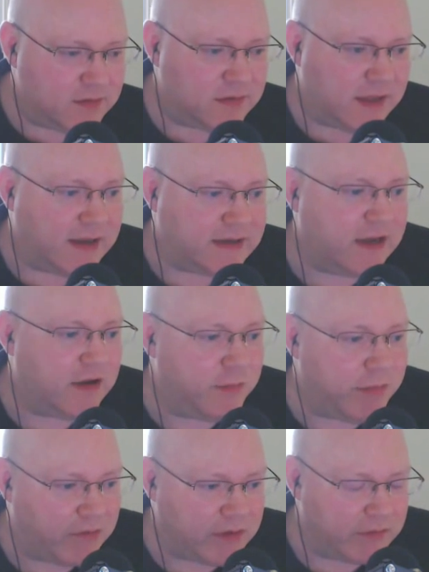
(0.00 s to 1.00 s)
The idea
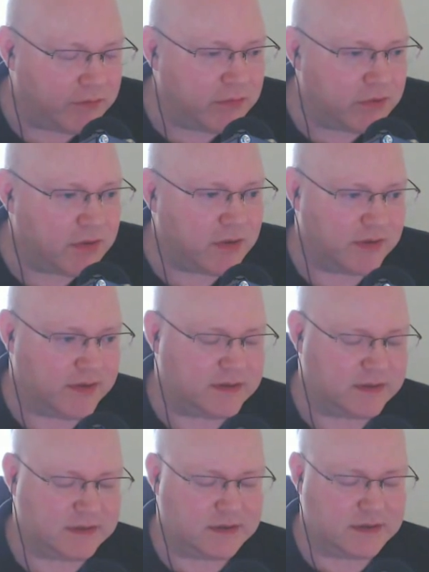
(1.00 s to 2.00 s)
about them, and
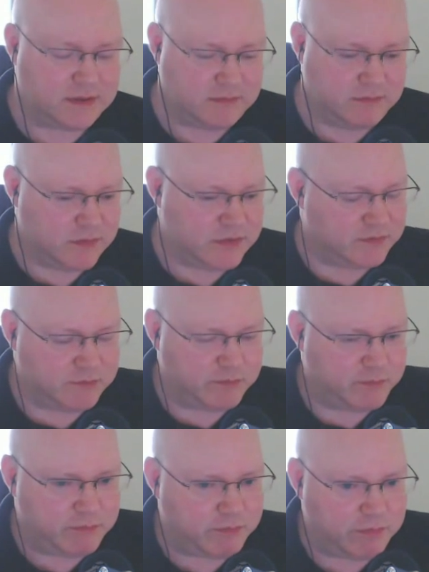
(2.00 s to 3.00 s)
this was
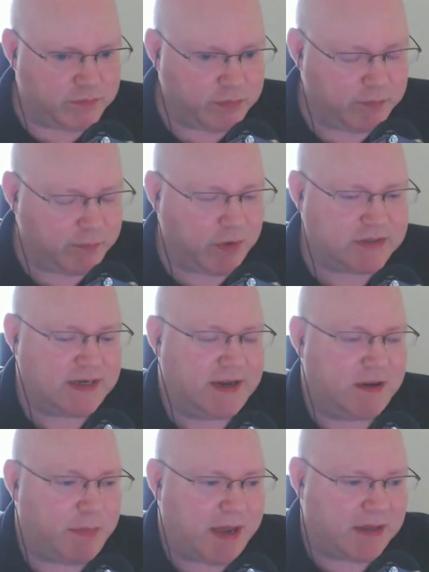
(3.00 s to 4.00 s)

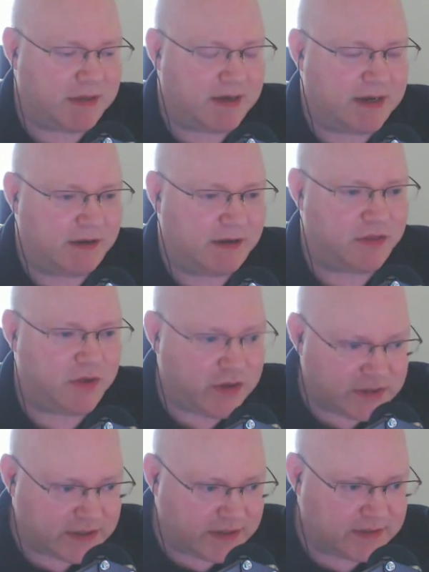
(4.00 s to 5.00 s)
postulated back in the
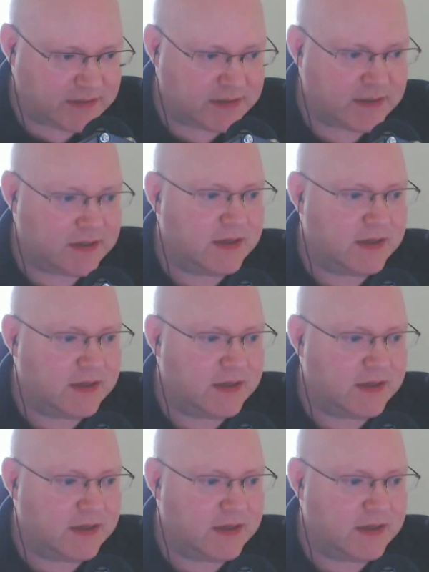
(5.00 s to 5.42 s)
1930s,